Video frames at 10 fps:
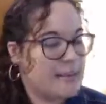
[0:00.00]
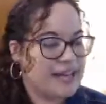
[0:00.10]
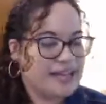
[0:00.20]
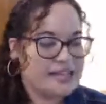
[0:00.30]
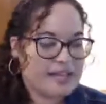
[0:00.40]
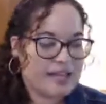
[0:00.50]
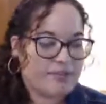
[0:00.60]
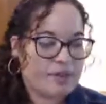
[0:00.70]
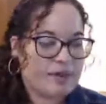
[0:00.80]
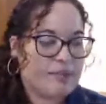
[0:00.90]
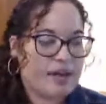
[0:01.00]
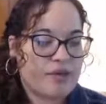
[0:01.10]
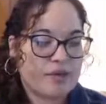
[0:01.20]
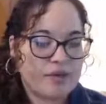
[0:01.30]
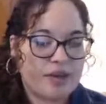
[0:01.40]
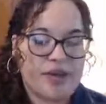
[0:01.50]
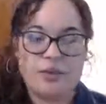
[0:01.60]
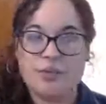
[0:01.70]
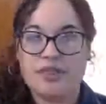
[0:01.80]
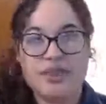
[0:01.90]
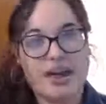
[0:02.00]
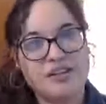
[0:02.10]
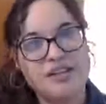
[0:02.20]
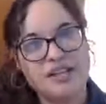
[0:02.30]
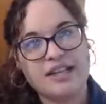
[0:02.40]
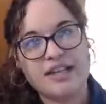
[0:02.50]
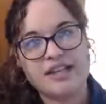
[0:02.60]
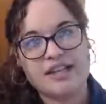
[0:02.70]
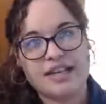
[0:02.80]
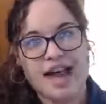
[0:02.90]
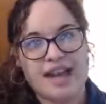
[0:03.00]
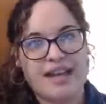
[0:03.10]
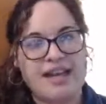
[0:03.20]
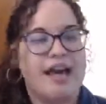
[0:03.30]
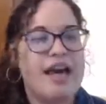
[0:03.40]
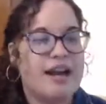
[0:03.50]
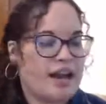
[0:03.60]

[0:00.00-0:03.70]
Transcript: But let's see if we can play through it with that articulation added in.